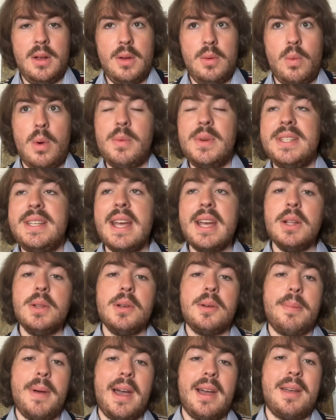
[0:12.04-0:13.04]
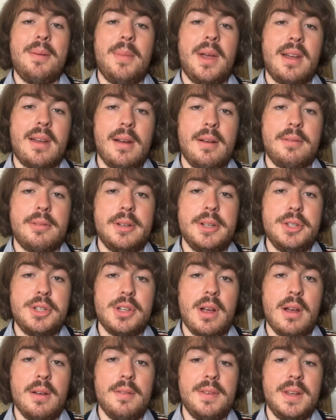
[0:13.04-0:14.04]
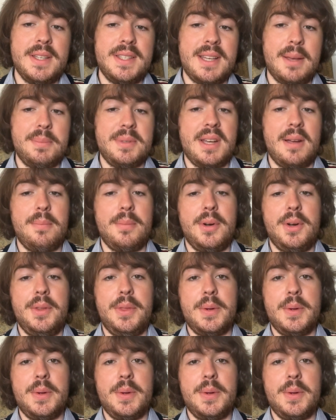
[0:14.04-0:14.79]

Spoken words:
When we take a look back at my coverage of September,